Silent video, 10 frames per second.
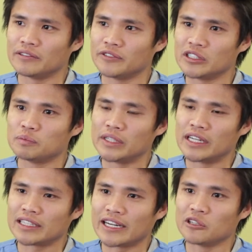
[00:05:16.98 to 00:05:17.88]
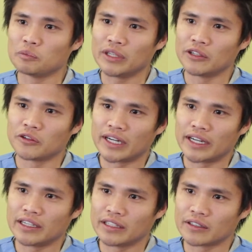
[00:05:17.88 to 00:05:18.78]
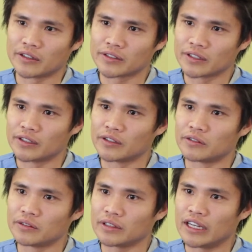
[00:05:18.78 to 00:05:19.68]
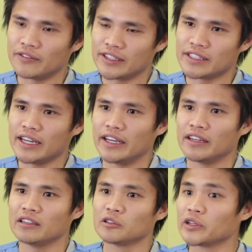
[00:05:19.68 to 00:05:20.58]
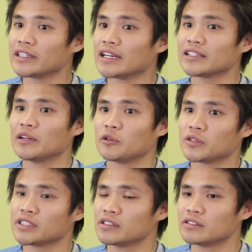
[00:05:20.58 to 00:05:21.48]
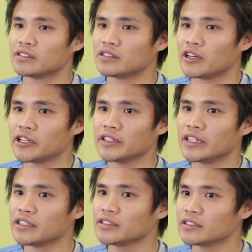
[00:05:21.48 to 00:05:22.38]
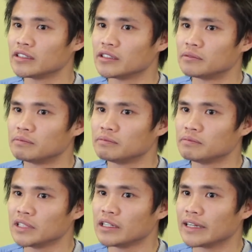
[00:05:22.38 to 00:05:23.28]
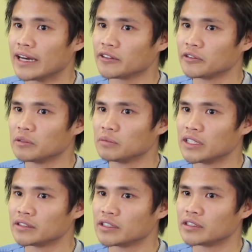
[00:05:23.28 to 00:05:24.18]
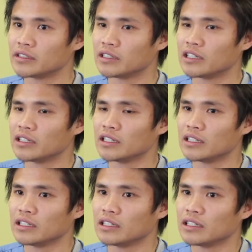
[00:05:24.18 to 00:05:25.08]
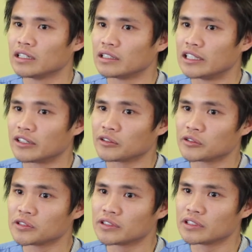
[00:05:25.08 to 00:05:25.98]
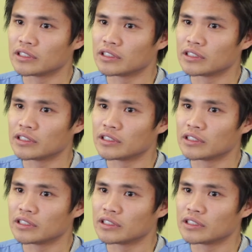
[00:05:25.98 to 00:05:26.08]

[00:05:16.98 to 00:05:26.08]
frisbee at IUPUI and also FSA. During that time, it was Zarnest, Catherine de la Cruz,